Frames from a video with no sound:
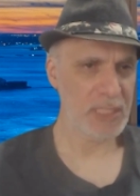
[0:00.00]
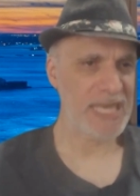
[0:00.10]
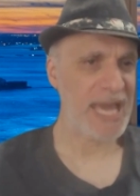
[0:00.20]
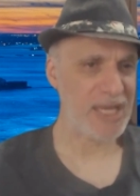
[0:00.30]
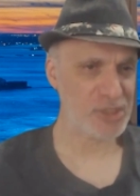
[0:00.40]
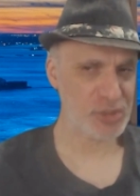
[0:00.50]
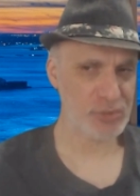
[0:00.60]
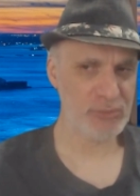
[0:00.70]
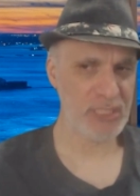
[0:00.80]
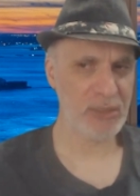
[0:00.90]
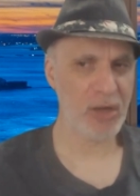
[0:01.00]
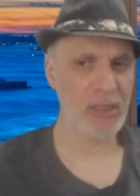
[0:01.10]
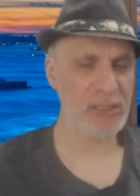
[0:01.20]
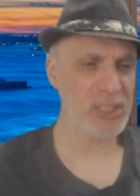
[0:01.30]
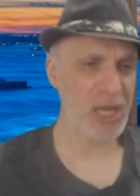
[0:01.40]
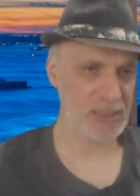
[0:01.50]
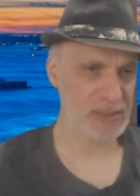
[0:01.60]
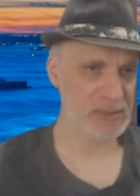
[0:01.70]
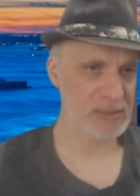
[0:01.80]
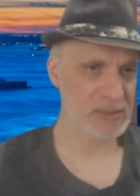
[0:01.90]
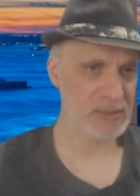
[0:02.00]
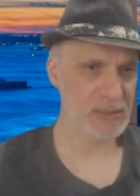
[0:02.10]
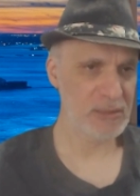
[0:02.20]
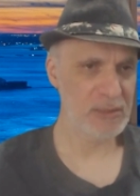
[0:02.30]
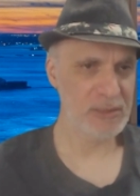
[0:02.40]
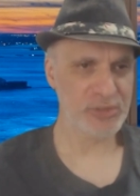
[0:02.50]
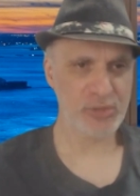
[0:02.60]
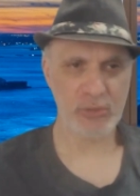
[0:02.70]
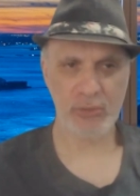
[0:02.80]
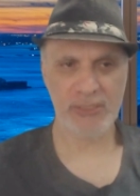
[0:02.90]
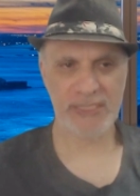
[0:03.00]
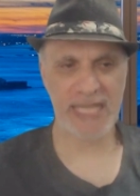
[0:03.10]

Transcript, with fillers: cashew, they're all nut. So